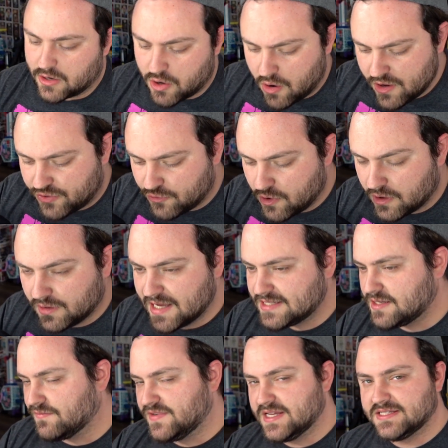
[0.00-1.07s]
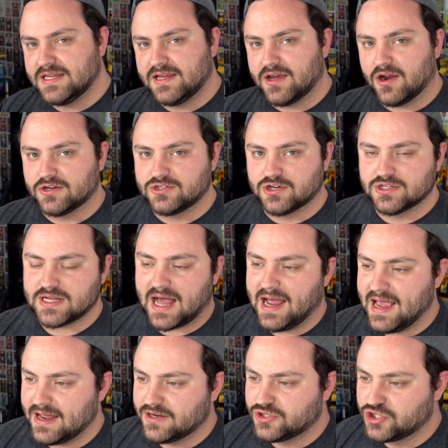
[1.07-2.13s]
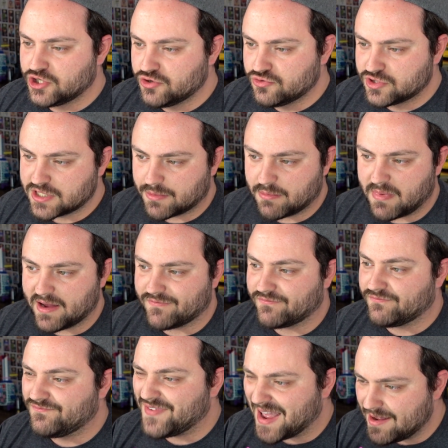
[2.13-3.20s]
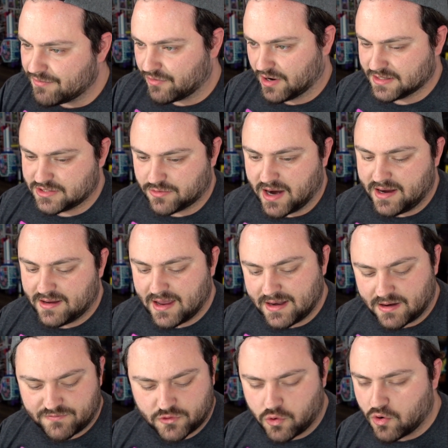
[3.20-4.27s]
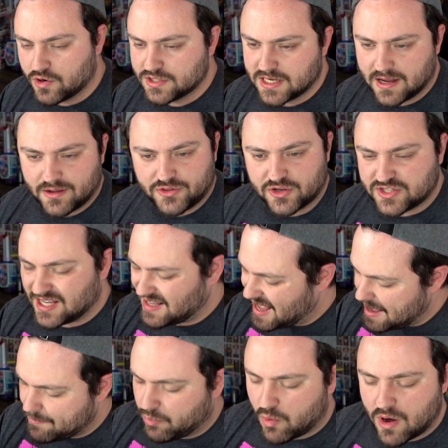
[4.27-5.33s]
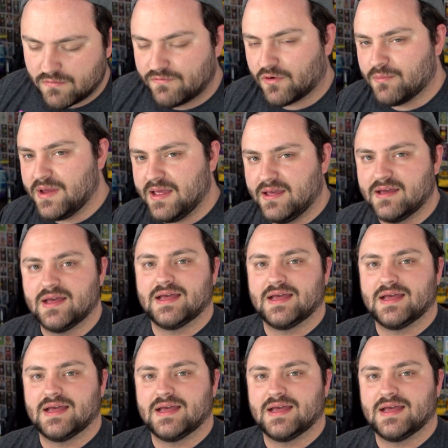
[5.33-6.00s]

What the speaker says: going through a list of Disney characters, I had to choose some of my favorites, right? And of course, the top one for me